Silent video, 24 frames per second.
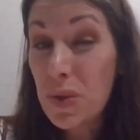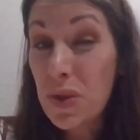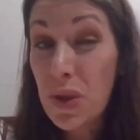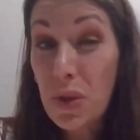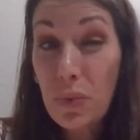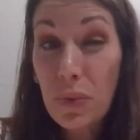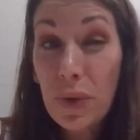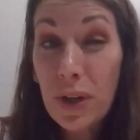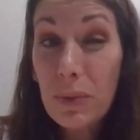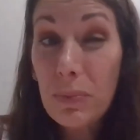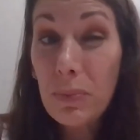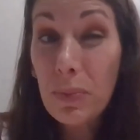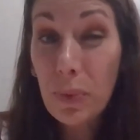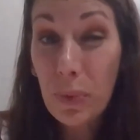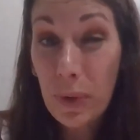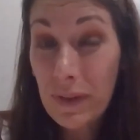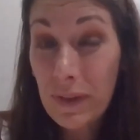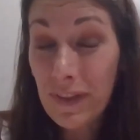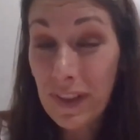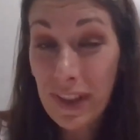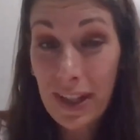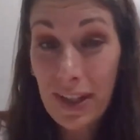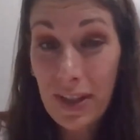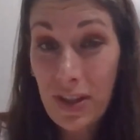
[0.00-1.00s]
it's a real
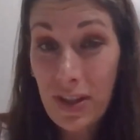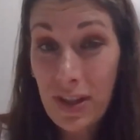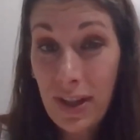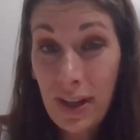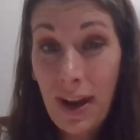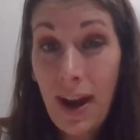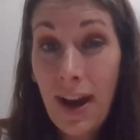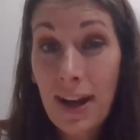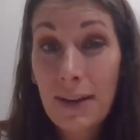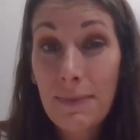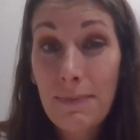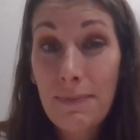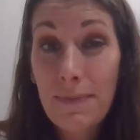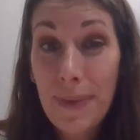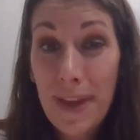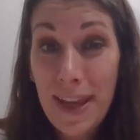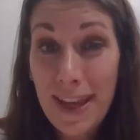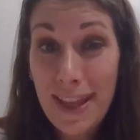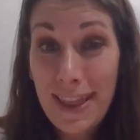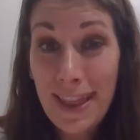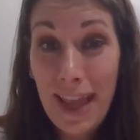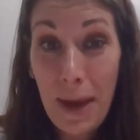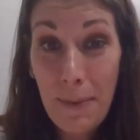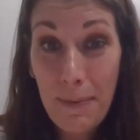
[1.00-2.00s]
privilege to kind of be
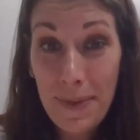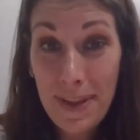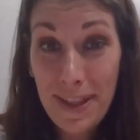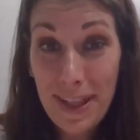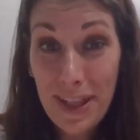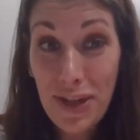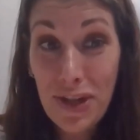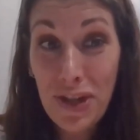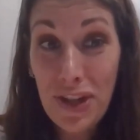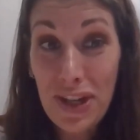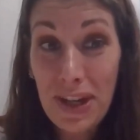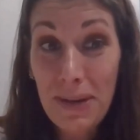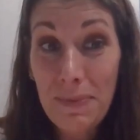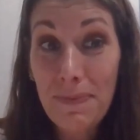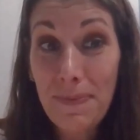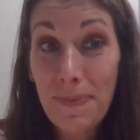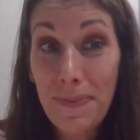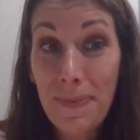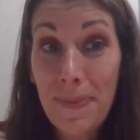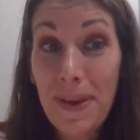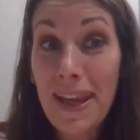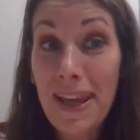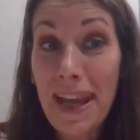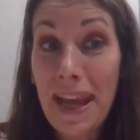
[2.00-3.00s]
in that position and
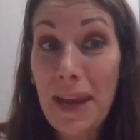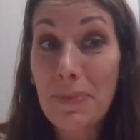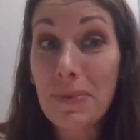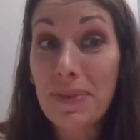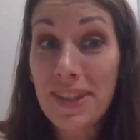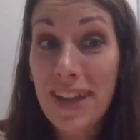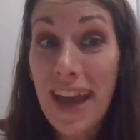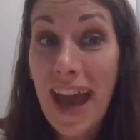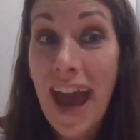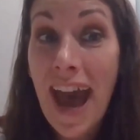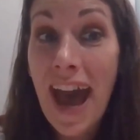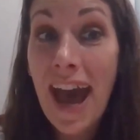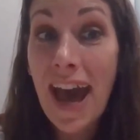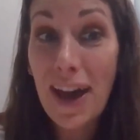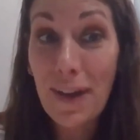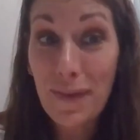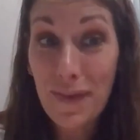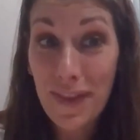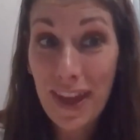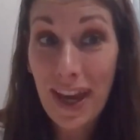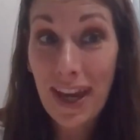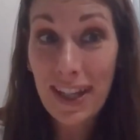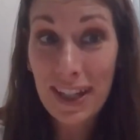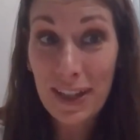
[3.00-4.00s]
being able to
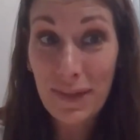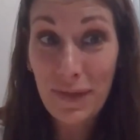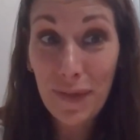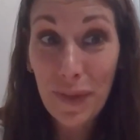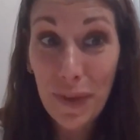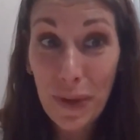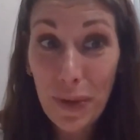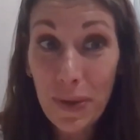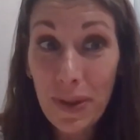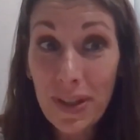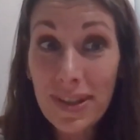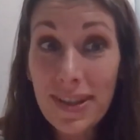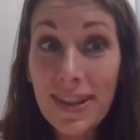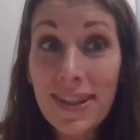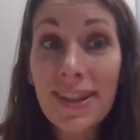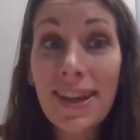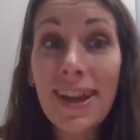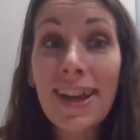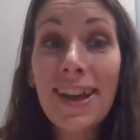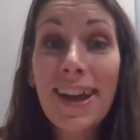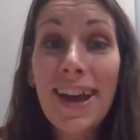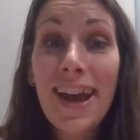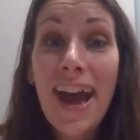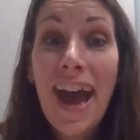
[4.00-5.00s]
have that influence.
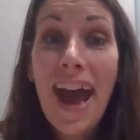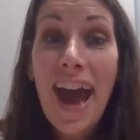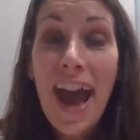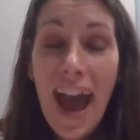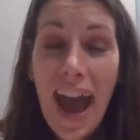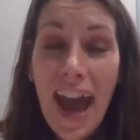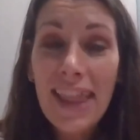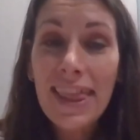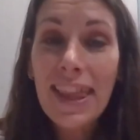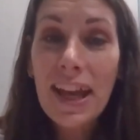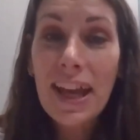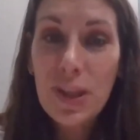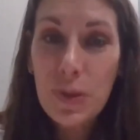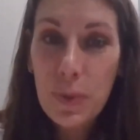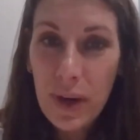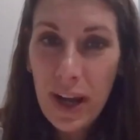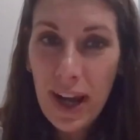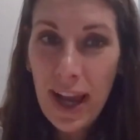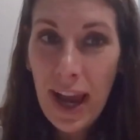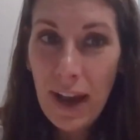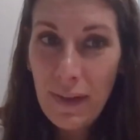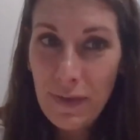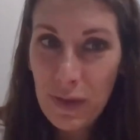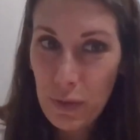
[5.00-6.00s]
And that's what I
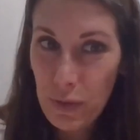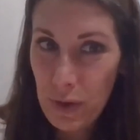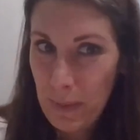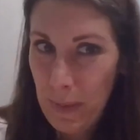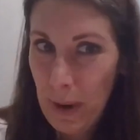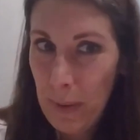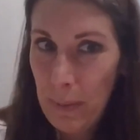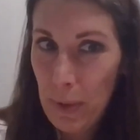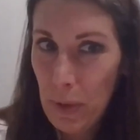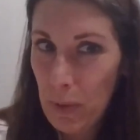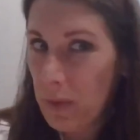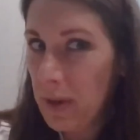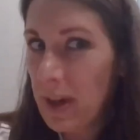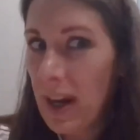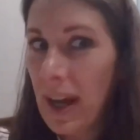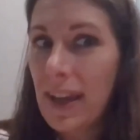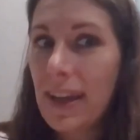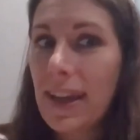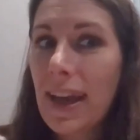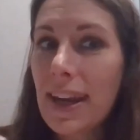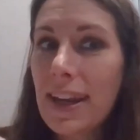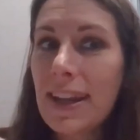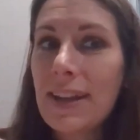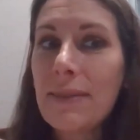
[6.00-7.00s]
have to remember when I
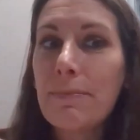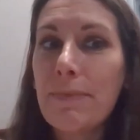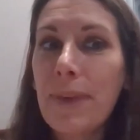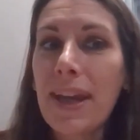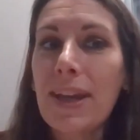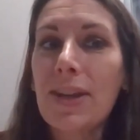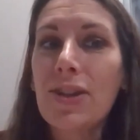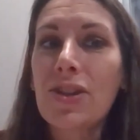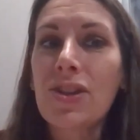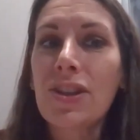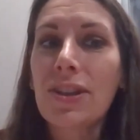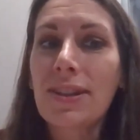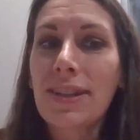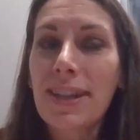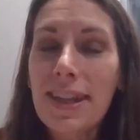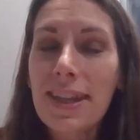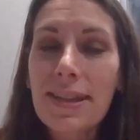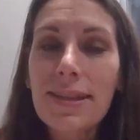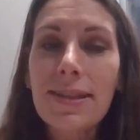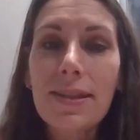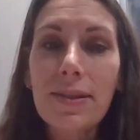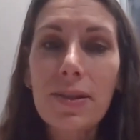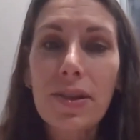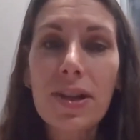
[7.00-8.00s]
get impatient,
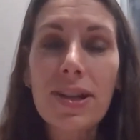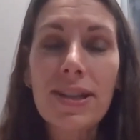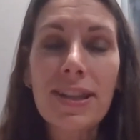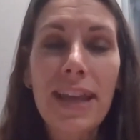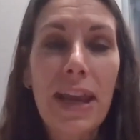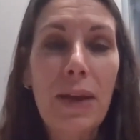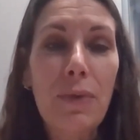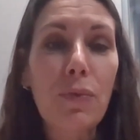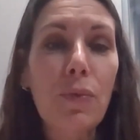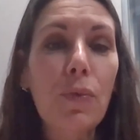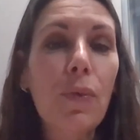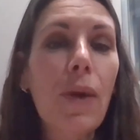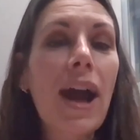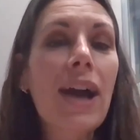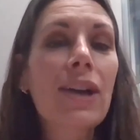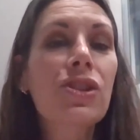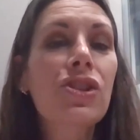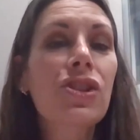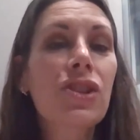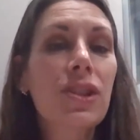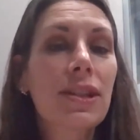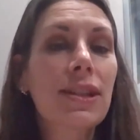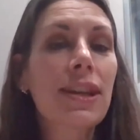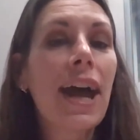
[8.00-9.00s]
is there is a
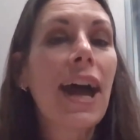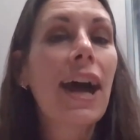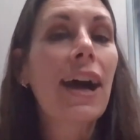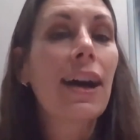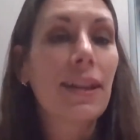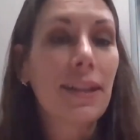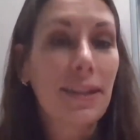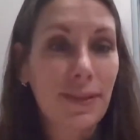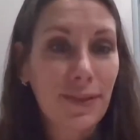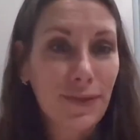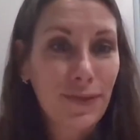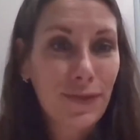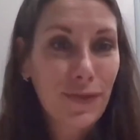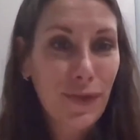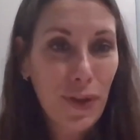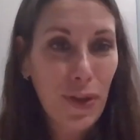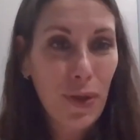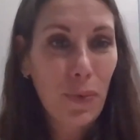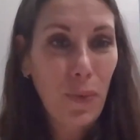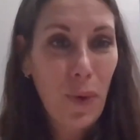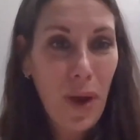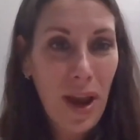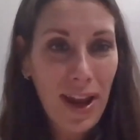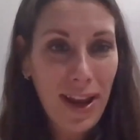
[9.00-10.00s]
rationale for
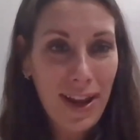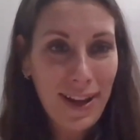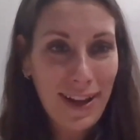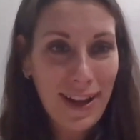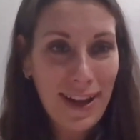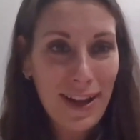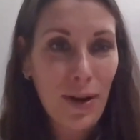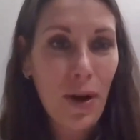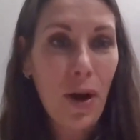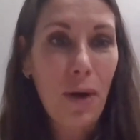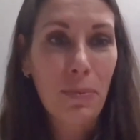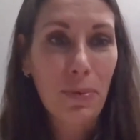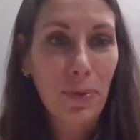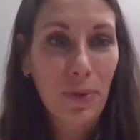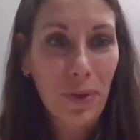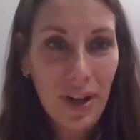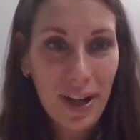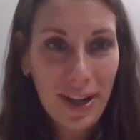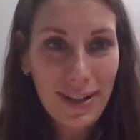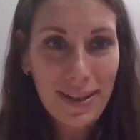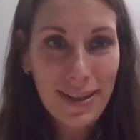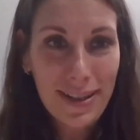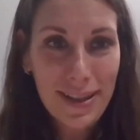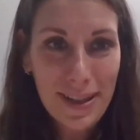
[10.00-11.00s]
the way it
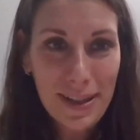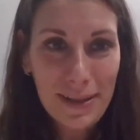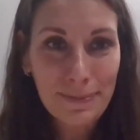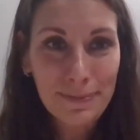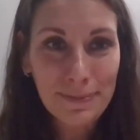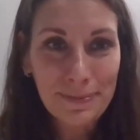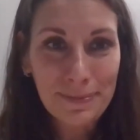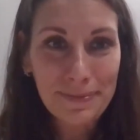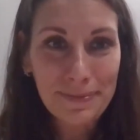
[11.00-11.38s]
operates,